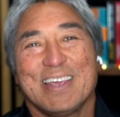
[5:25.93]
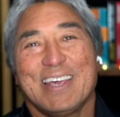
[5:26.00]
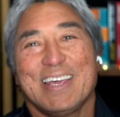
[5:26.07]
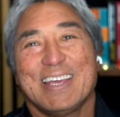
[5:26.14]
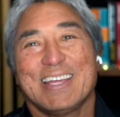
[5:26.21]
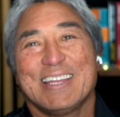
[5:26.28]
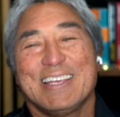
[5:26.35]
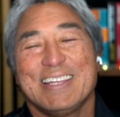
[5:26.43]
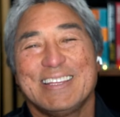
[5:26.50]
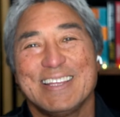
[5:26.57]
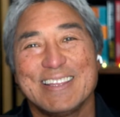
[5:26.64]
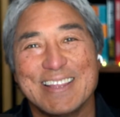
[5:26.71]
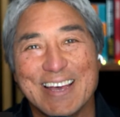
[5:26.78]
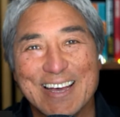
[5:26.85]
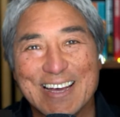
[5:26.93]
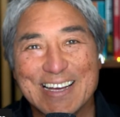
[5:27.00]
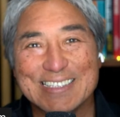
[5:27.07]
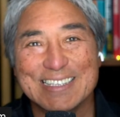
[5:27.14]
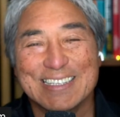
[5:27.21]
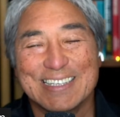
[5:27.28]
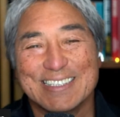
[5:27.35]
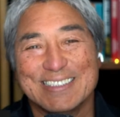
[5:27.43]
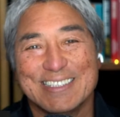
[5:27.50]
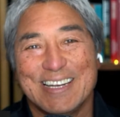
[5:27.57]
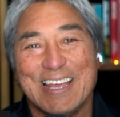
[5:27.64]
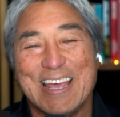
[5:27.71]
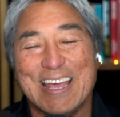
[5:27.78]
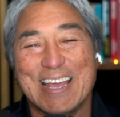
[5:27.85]
And he did that.
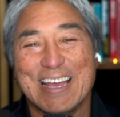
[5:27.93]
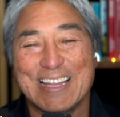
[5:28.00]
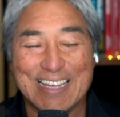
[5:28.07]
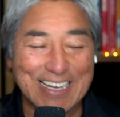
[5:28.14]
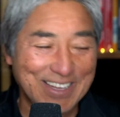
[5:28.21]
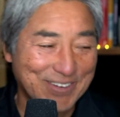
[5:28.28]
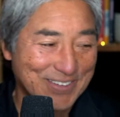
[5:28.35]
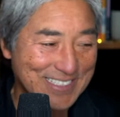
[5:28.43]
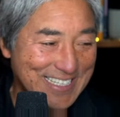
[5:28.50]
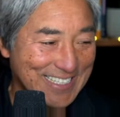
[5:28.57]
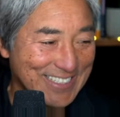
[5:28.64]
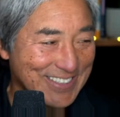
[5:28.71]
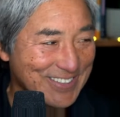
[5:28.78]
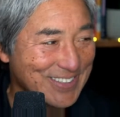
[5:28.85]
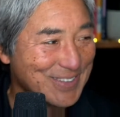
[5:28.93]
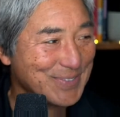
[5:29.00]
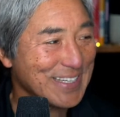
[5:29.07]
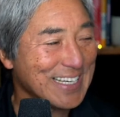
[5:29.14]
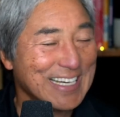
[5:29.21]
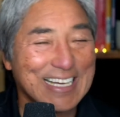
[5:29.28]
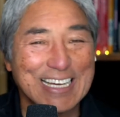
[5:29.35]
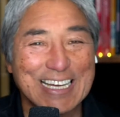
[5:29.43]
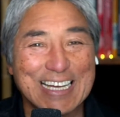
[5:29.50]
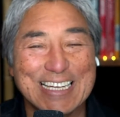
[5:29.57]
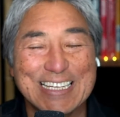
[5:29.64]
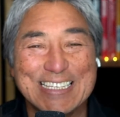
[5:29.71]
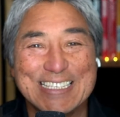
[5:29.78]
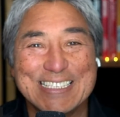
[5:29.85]
Then then he was in Europe,
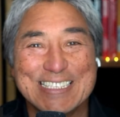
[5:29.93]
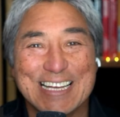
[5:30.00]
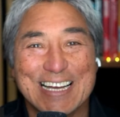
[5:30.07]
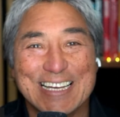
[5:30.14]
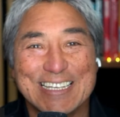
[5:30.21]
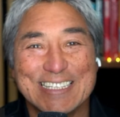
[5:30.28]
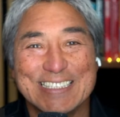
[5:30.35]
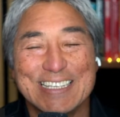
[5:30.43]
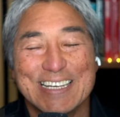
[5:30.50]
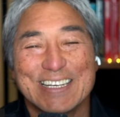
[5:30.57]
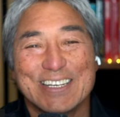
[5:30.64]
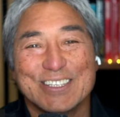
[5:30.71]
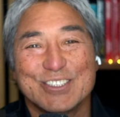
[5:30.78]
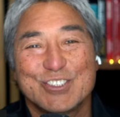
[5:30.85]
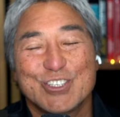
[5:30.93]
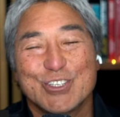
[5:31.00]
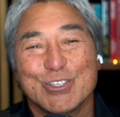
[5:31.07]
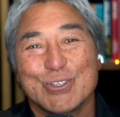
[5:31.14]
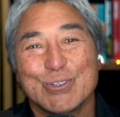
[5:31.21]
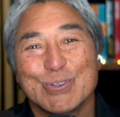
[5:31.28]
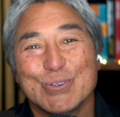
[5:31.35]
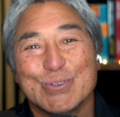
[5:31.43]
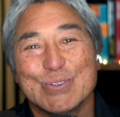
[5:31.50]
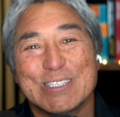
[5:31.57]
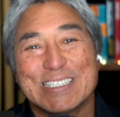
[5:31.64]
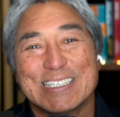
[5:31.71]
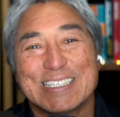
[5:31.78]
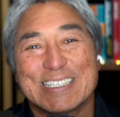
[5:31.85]
and he decided to
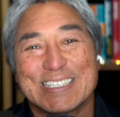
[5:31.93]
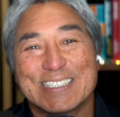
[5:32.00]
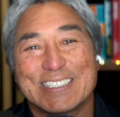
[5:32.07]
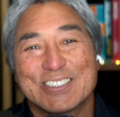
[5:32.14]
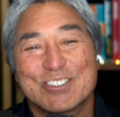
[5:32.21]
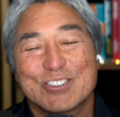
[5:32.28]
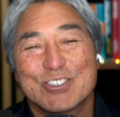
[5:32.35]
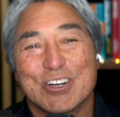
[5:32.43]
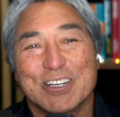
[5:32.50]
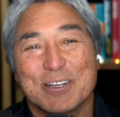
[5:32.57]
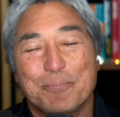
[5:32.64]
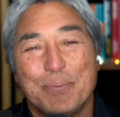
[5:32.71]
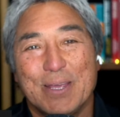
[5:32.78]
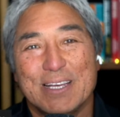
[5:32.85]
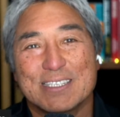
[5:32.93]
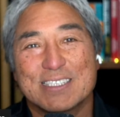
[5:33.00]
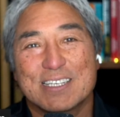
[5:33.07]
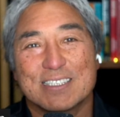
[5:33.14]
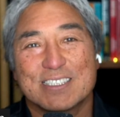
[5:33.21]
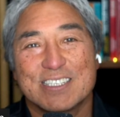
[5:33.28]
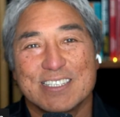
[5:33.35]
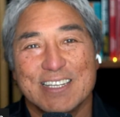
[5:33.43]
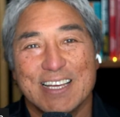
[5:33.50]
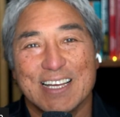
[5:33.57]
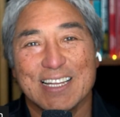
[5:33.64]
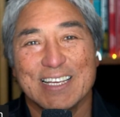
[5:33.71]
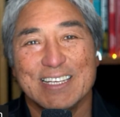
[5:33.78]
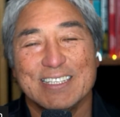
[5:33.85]
try to pitch
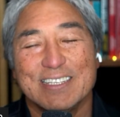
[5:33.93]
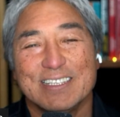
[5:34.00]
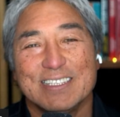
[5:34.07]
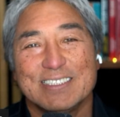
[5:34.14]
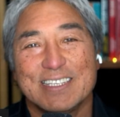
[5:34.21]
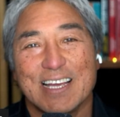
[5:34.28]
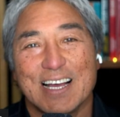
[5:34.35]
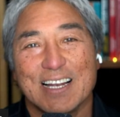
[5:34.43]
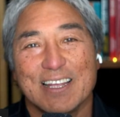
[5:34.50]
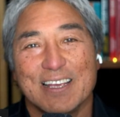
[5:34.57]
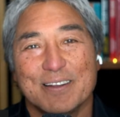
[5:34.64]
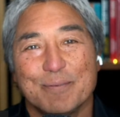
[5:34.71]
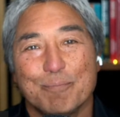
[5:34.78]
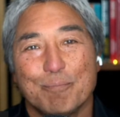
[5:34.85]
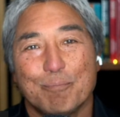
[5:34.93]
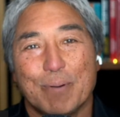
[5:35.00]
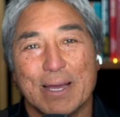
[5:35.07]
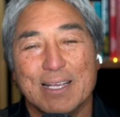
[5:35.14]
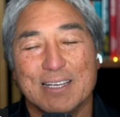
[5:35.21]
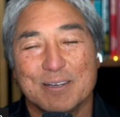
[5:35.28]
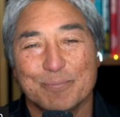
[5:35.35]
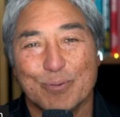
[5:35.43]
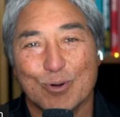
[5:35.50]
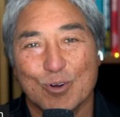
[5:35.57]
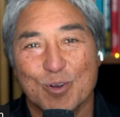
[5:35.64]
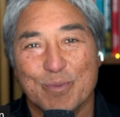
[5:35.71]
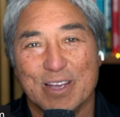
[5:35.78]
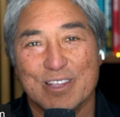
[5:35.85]
Cinelli, the Italian bike
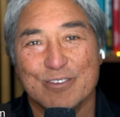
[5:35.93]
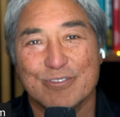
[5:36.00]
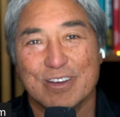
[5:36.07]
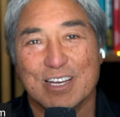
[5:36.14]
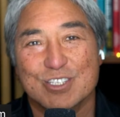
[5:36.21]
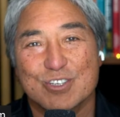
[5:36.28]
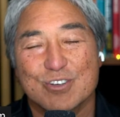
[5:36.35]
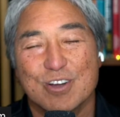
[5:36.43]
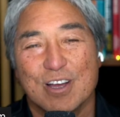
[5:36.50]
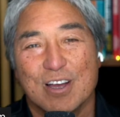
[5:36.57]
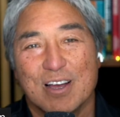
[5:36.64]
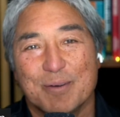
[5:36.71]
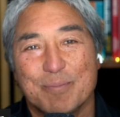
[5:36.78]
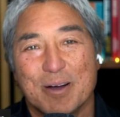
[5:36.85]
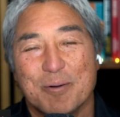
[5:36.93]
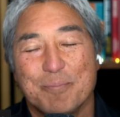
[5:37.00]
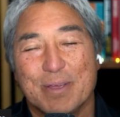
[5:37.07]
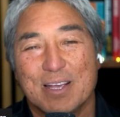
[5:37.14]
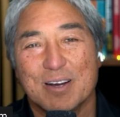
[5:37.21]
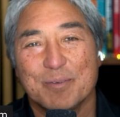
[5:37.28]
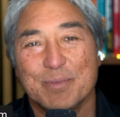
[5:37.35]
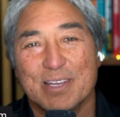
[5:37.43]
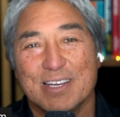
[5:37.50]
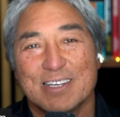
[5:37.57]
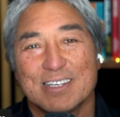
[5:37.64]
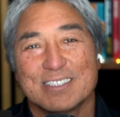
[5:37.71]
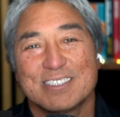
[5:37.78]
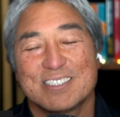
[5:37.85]
component manufacturer, about becoming
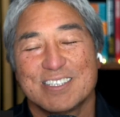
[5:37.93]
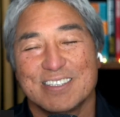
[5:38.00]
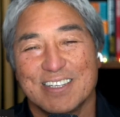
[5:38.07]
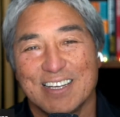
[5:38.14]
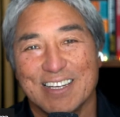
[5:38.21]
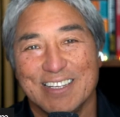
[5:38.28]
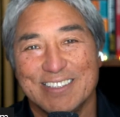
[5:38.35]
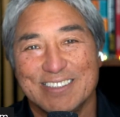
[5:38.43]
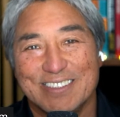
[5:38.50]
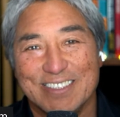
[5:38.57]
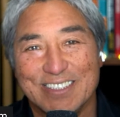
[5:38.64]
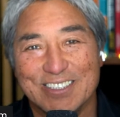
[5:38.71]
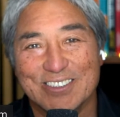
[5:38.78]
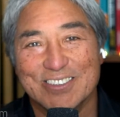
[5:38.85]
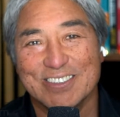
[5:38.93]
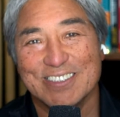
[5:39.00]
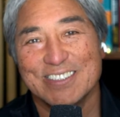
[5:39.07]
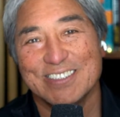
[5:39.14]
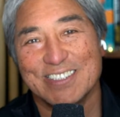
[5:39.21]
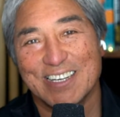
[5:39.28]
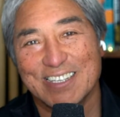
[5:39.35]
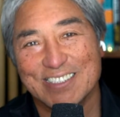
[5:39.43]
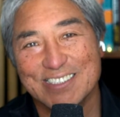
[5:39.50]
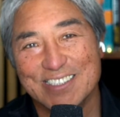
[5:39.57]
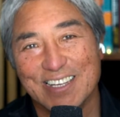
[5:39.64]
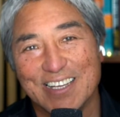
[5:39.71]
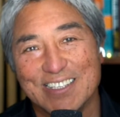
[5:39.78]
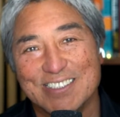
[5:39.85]
a Cinelli dealer in the United
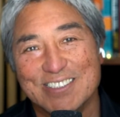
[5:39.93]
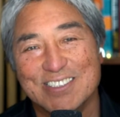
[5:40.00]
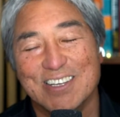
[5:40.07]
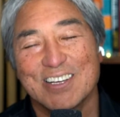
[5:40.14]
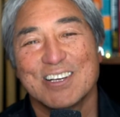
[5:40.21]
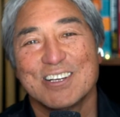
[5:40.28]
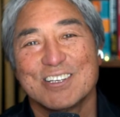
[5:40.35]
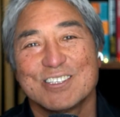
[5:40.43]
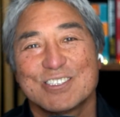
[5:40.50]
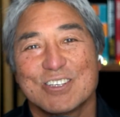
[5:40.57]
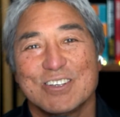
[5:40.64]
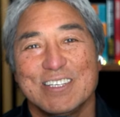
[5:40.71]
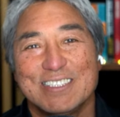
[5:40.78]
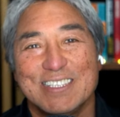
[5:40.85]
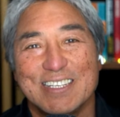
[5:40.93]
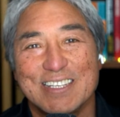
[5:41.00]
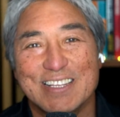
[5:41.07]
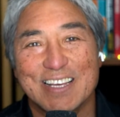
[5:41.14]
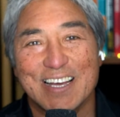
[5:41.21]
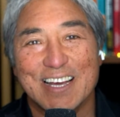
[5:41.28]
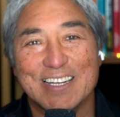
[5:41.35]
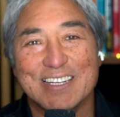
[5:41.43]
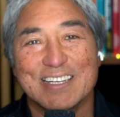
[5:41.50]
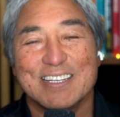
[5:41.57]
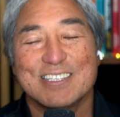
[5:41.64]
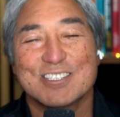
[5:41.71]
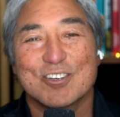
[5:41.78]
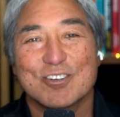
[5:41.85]
States. So he did that, and
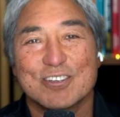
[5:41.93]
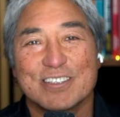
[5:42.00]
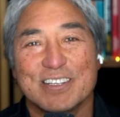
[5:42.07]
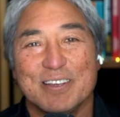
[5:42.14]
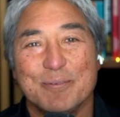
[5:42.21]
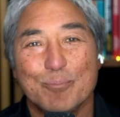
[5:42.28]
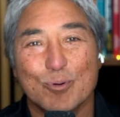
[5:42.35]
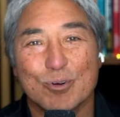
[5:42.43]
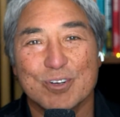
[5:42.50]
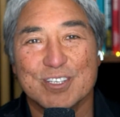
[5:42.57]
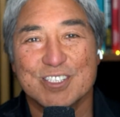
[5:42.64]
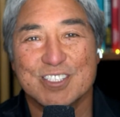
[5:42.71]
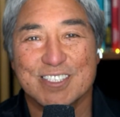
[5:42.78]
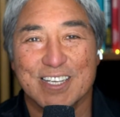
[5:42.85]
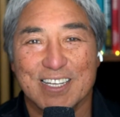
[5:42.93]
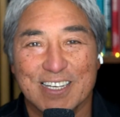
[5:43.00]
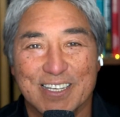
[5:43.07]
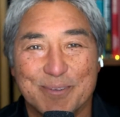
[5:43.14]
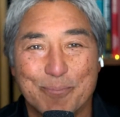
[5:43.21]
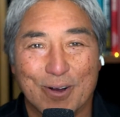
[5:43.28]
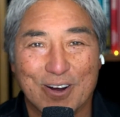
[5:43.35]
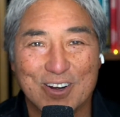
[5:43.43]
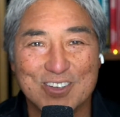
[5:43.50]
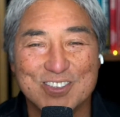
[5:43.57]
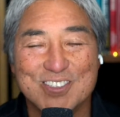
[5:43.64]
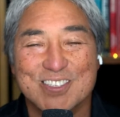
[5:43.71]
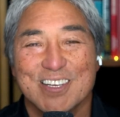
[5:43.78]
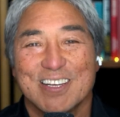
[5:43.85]
he started importing Cinelli
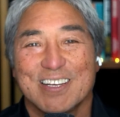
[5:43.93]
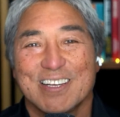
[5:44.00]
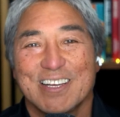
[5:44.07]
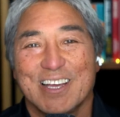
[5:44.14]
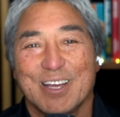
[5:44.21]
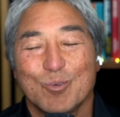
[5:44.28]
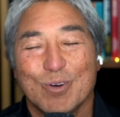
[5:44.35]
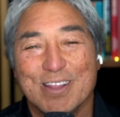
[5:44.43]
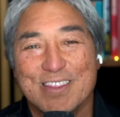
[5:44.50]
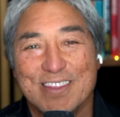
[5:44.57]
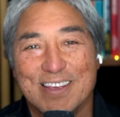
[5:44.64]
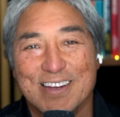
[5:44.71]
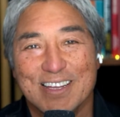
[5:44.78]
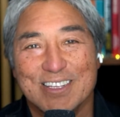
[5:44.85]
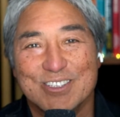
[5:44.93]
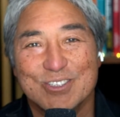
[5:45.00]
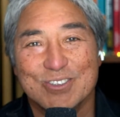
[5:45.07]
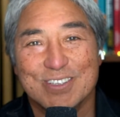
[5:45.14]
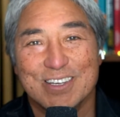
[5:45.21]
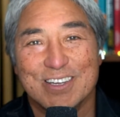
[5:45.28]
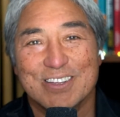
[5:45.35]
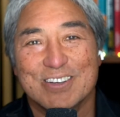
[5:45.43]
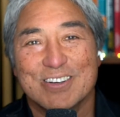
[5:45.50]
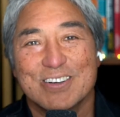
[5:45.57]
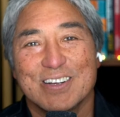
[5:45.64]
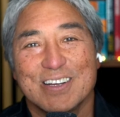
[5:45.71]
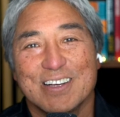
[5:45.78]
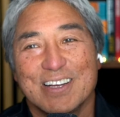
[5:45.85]
parts, and one thing led to another.